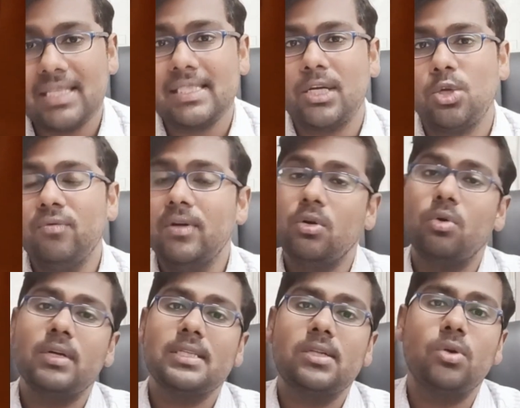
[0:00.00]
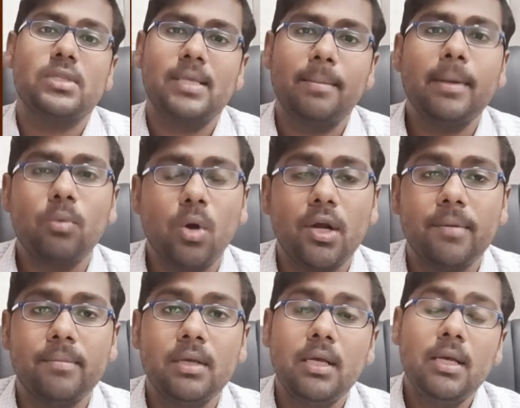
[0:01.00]
is that you will notice low semen volume.
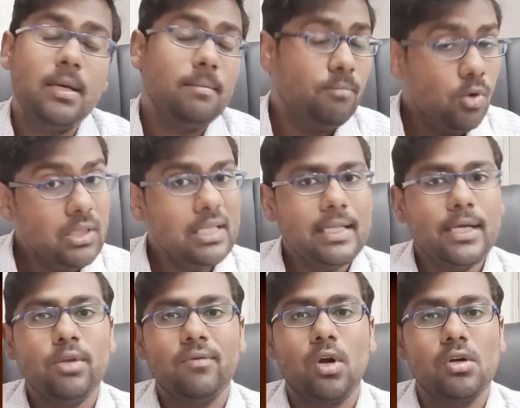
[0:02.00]
More than that, you will